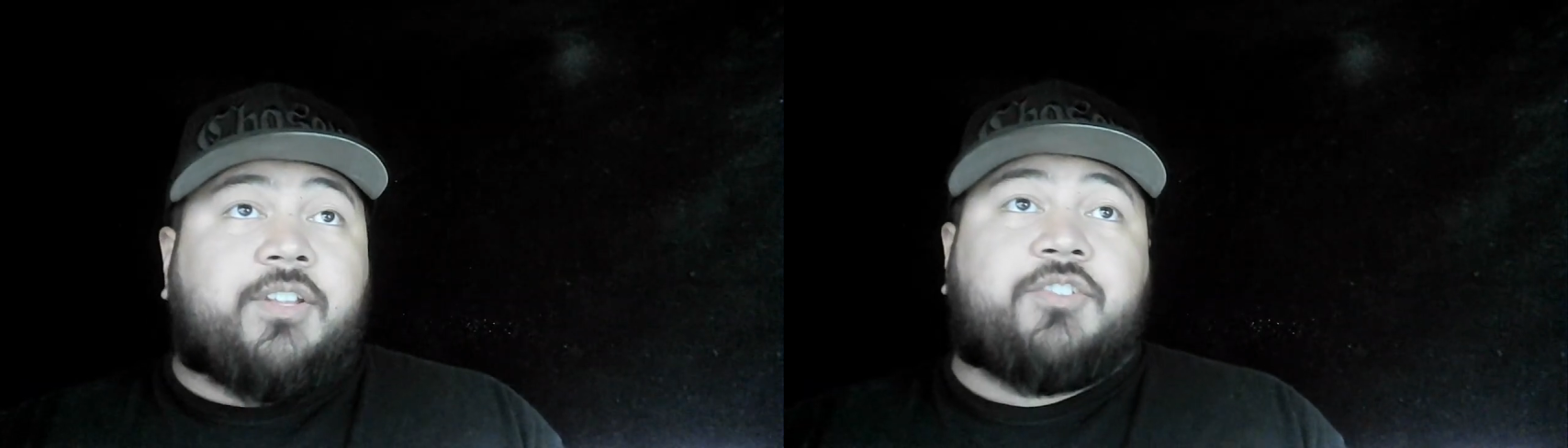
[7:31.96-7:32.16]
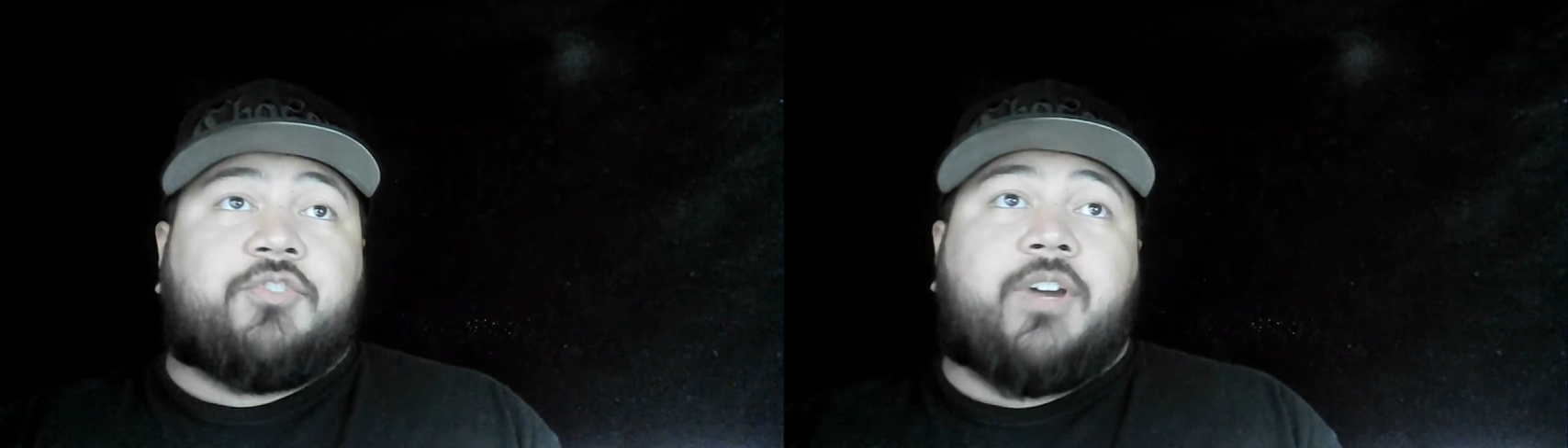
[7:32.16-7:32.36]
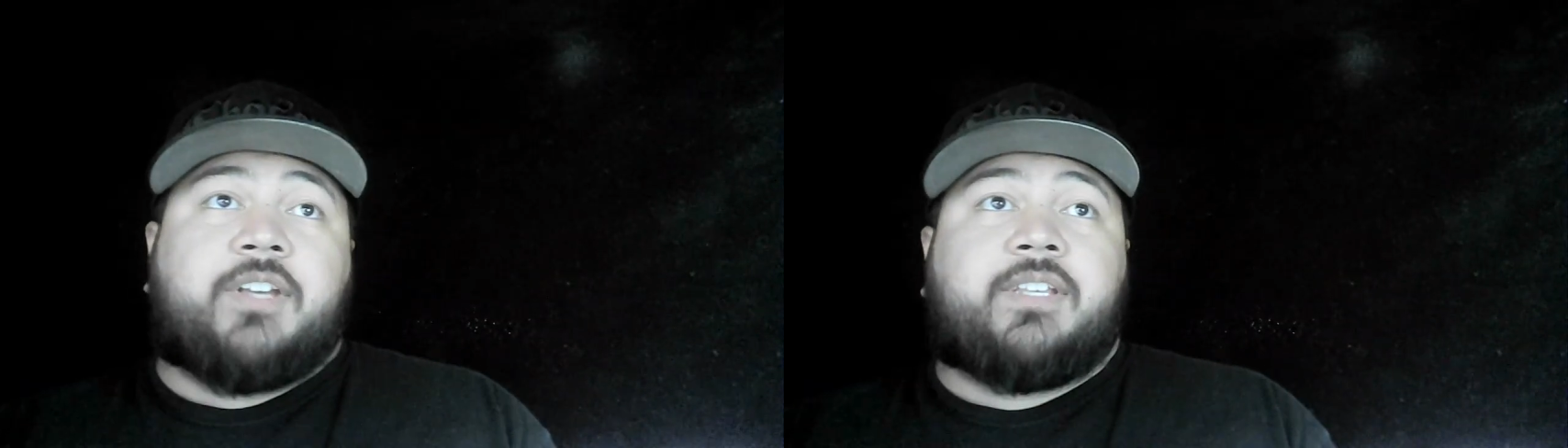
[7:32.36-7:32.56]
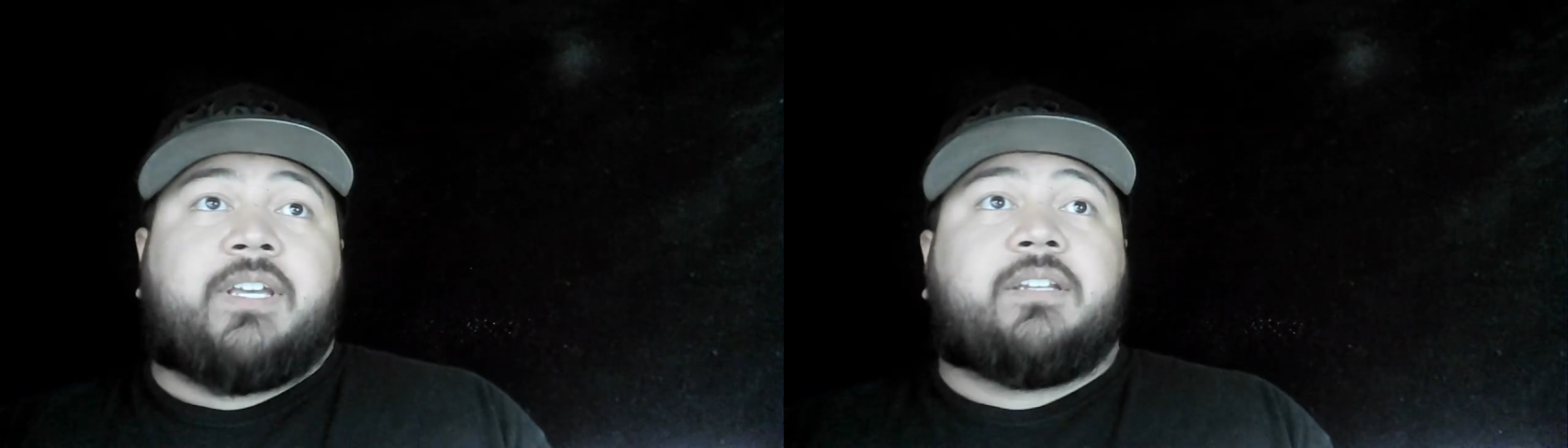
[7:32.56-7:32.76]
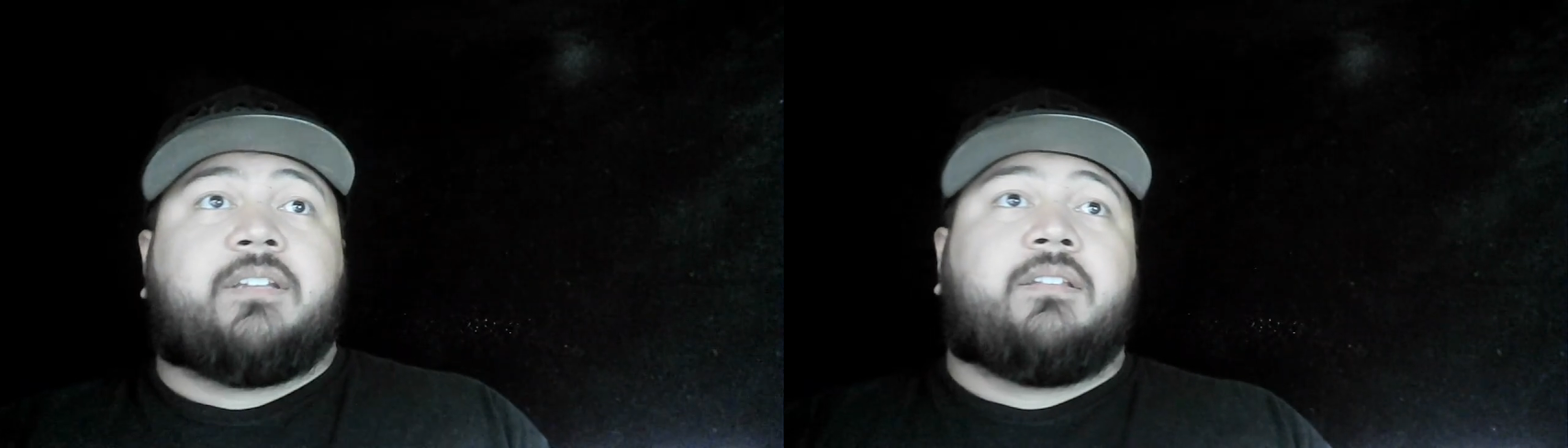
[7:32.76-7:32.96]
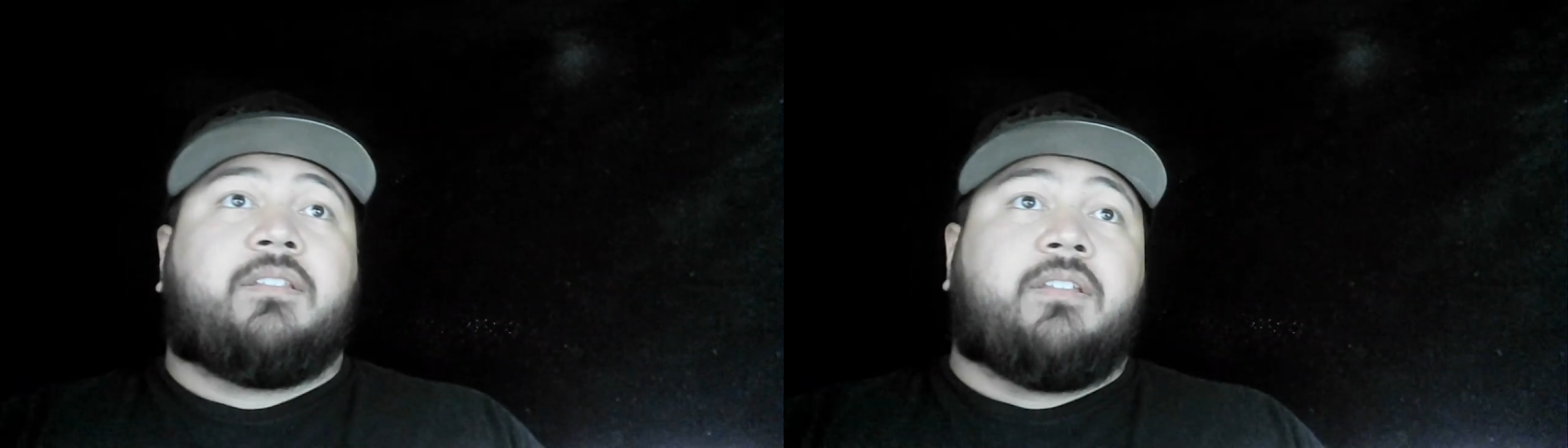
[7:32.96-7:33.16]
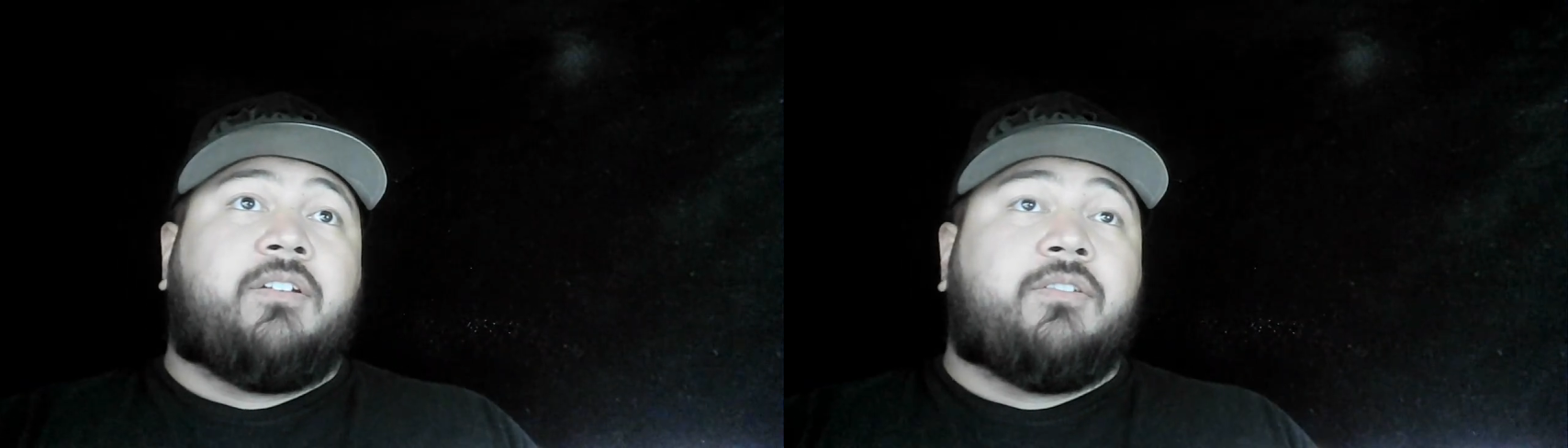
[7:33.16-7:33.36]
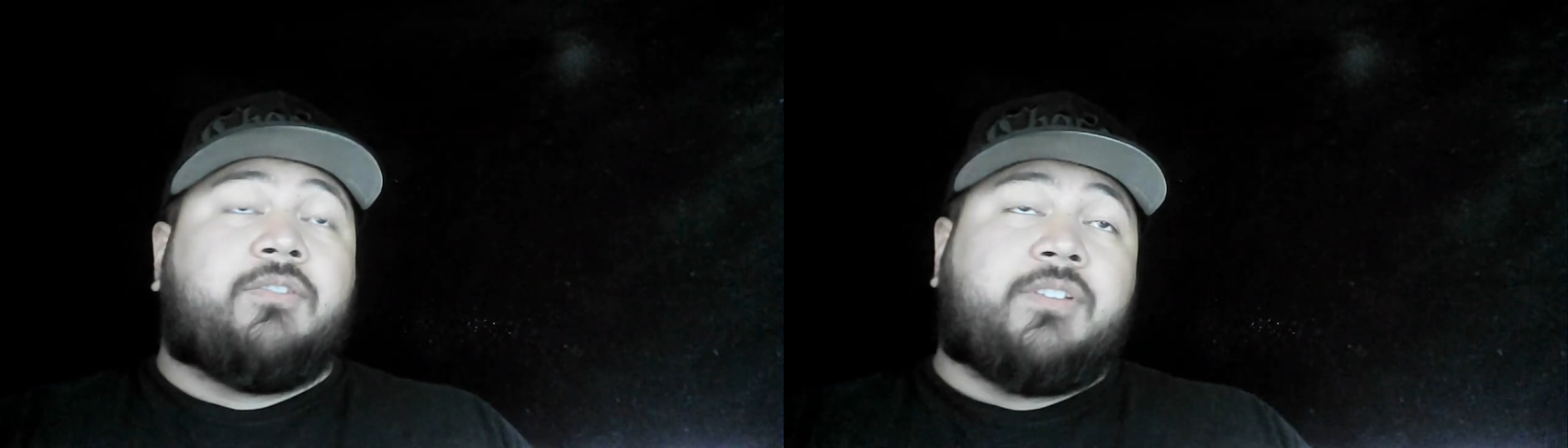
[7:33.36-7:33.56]
So let's address that.
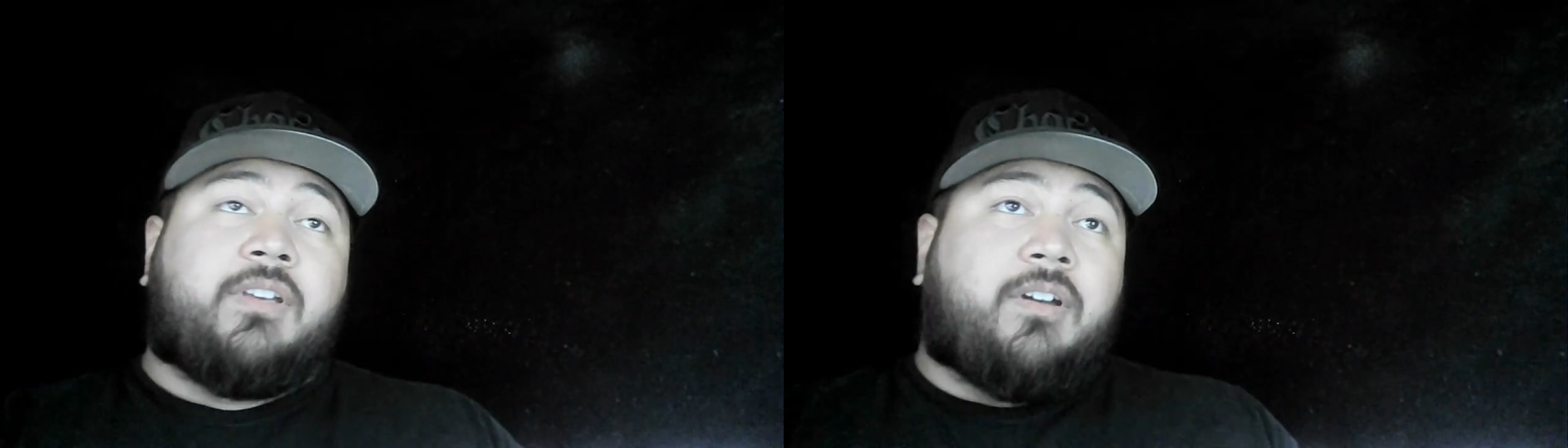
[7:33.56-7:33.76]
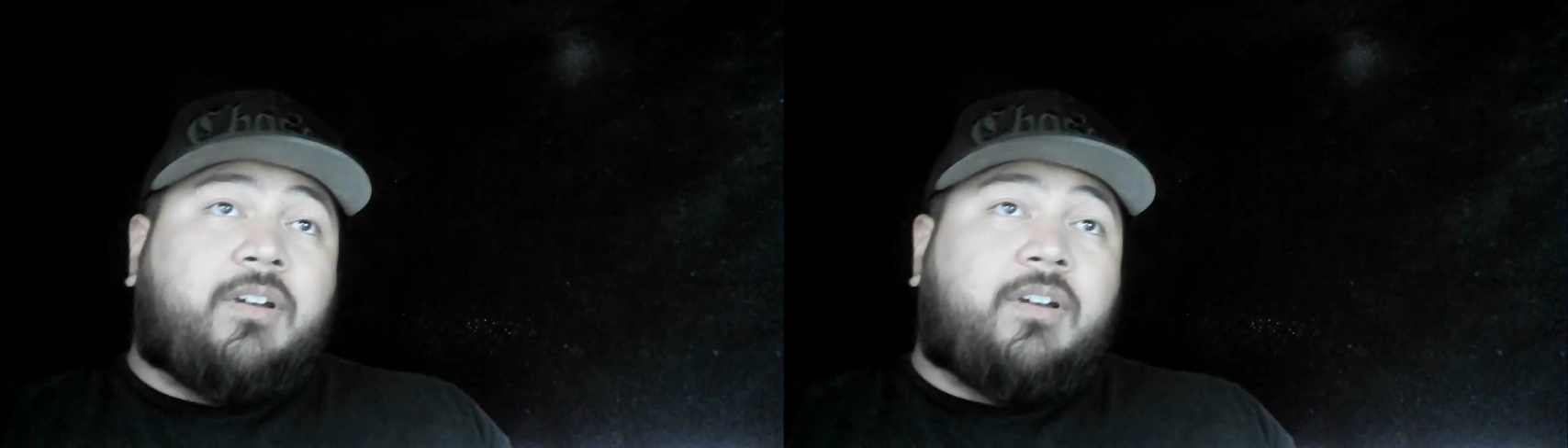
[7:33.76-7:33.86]
There's